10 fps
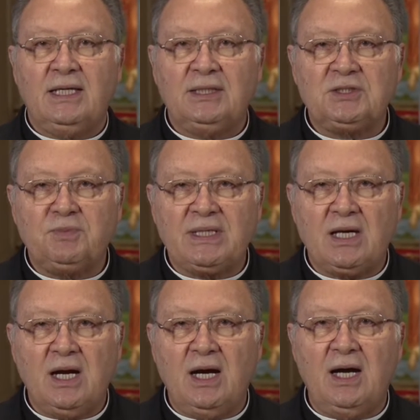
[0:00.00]
It's
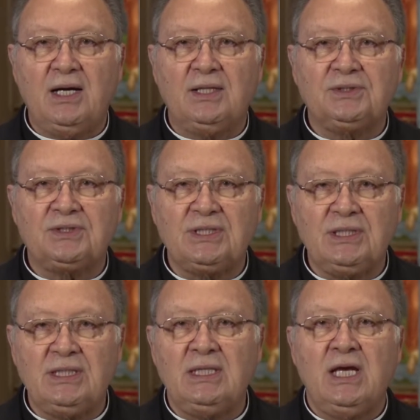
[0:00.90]
because
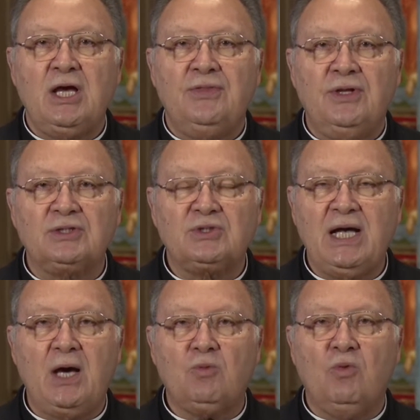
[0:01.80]
he does
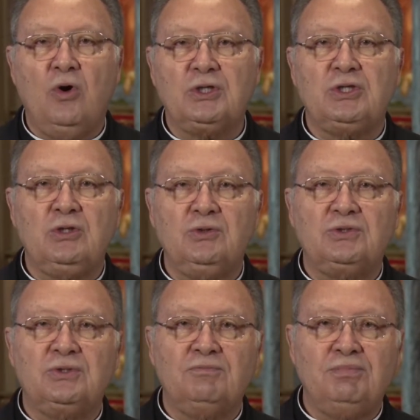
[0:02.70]
not want you
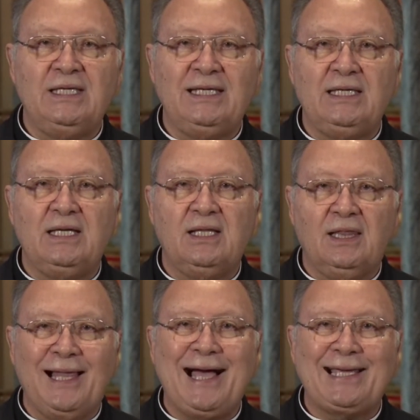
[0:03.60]
to be
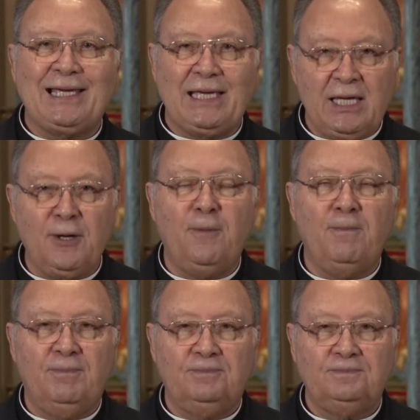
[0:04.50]
like
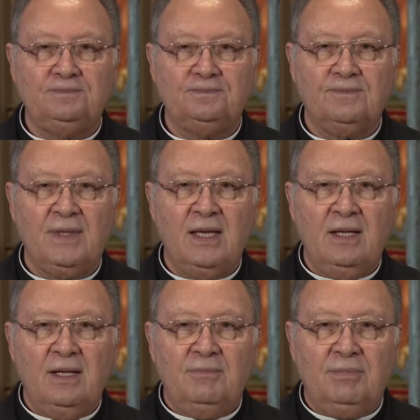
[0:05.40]
him."
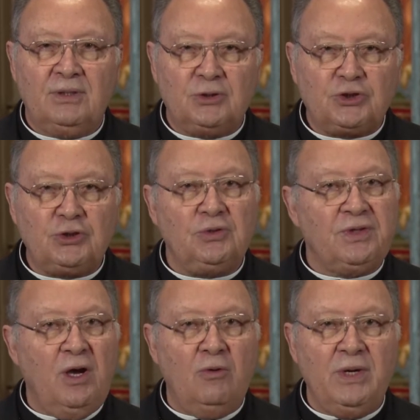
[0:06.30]
But the truth
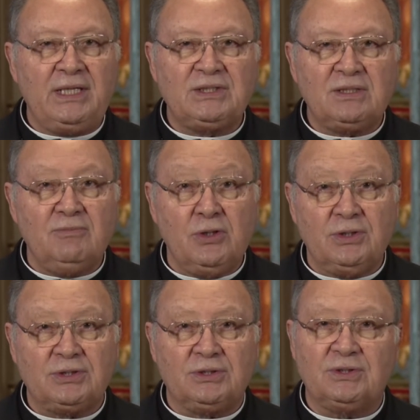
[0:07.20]
always
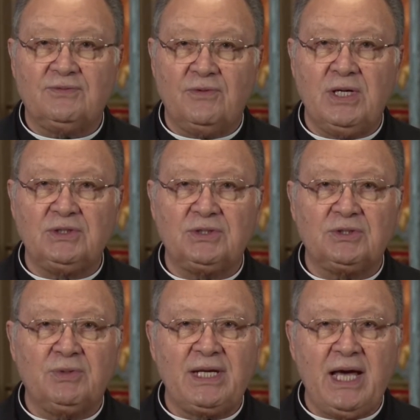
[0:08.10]
emerges. For
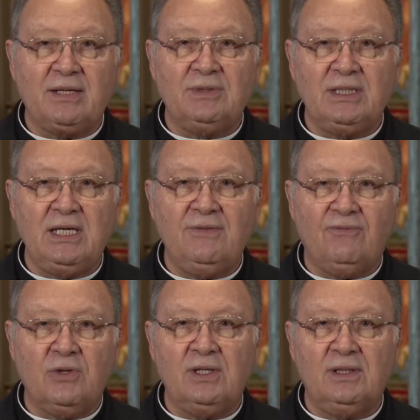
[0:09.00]
instance, when Adam and Eve
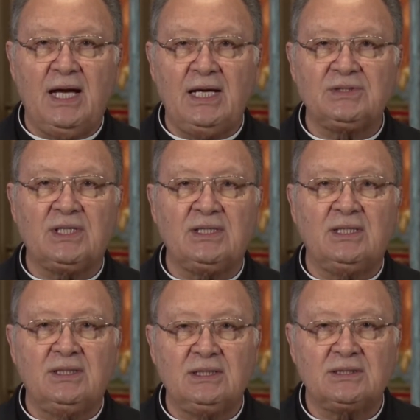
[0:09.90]
realized
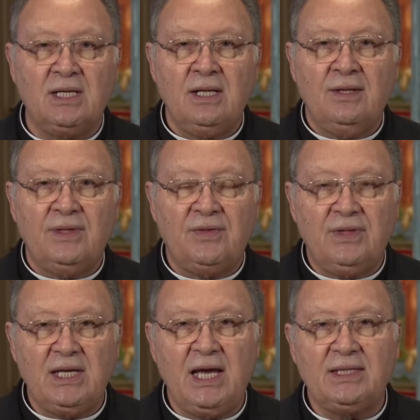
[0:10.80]
that
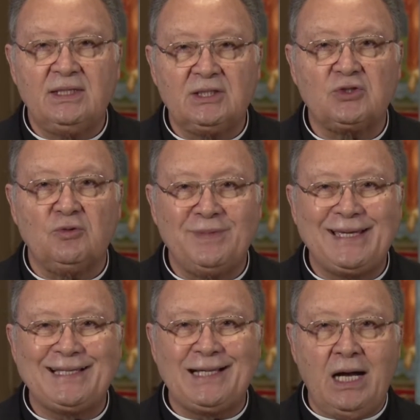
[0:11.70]
they had
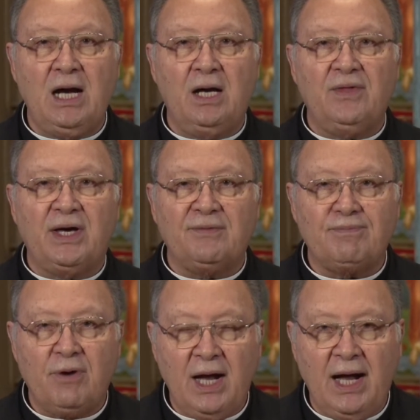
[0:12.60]
disobeyed God out of
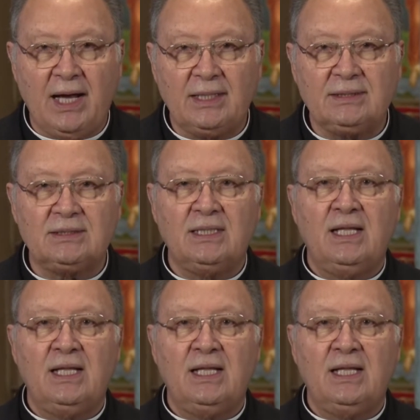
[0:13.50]
pride,